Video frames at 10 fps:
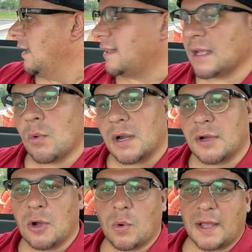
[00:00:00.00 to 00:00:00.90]
And they want to
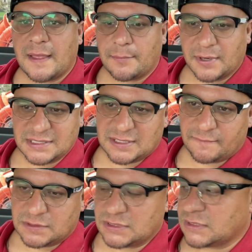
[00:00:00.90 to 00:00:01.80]
know why that price
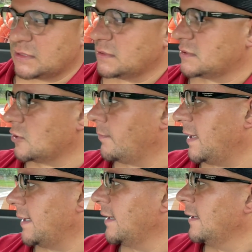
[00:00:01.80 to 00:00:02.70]
difference is so
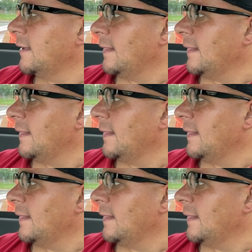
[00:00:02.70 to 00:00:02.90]
big.